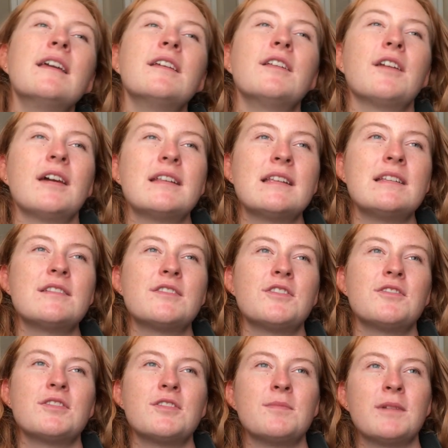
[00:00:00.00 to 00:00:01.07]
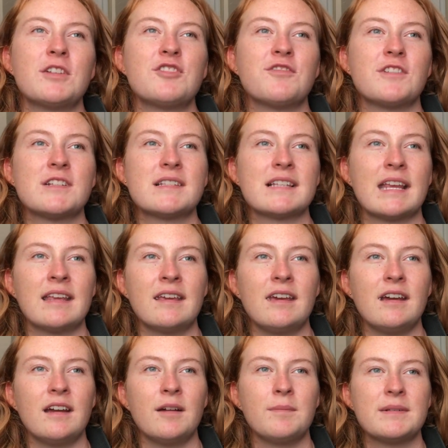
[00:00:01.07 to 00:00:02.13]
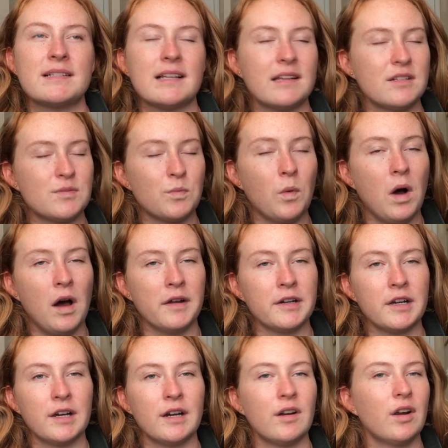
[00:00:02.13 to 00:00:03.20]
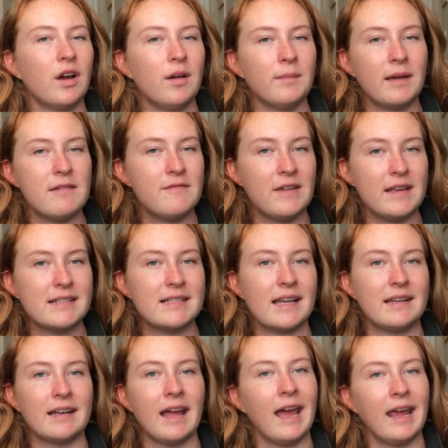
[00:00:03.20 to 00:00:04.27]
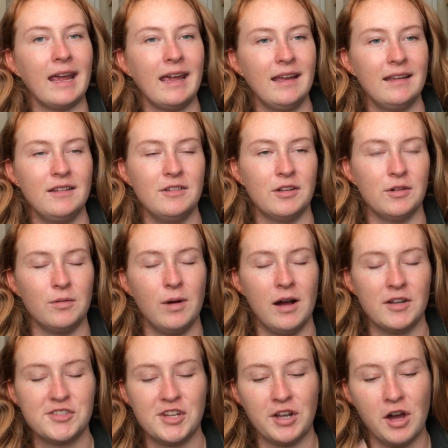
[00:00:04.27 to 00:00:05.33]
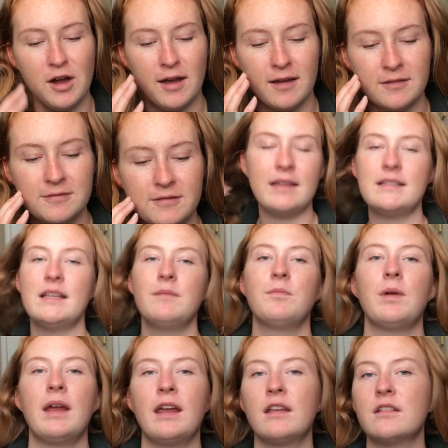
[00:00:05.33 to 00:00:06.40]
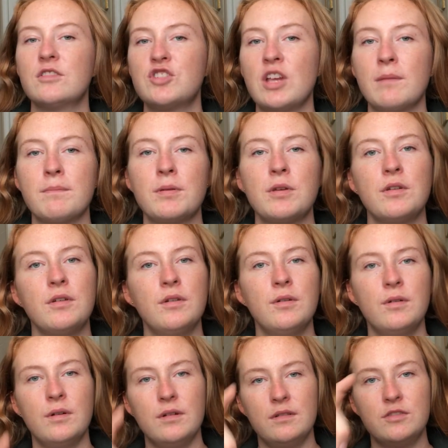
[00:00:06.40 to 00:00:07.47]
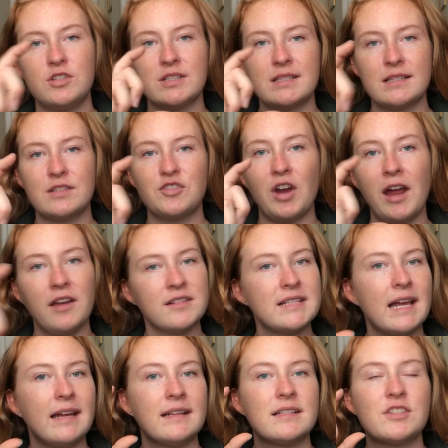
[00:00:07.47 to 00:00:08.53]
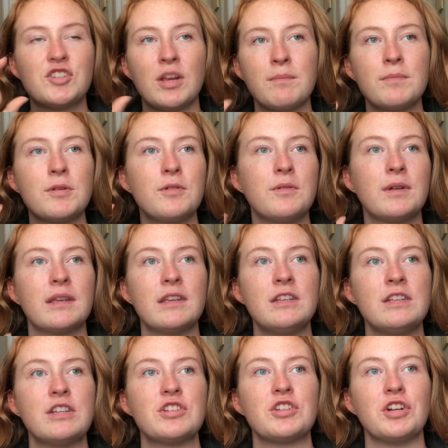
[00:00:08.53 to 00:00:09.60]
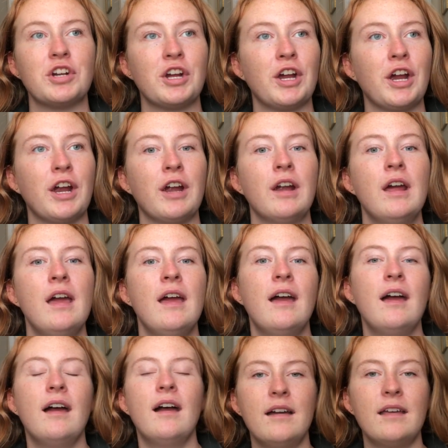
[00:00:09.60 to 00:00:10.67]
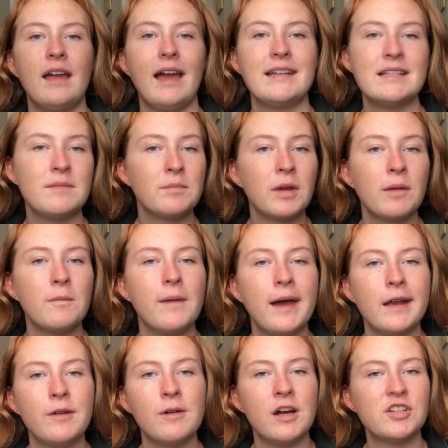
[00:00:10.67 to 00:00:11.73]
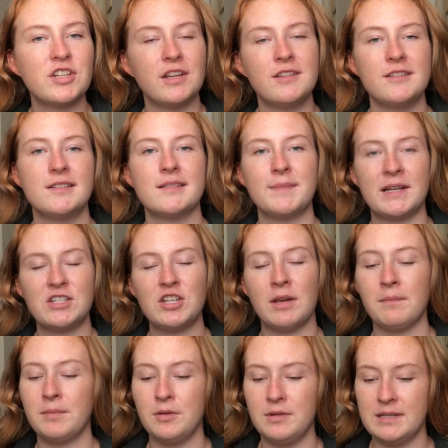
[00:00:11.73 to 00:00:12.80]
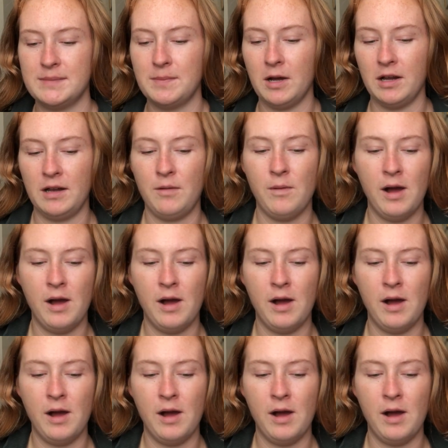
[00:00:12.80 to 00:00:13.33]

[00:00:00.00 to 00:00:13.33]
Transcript: you know, I didn't do too much for skincare besides water on my face at night, you know, washing off. I did bring shampoo, just the trial size shampoo and conditioner. I didn't bring body wash. I used my shampoo as body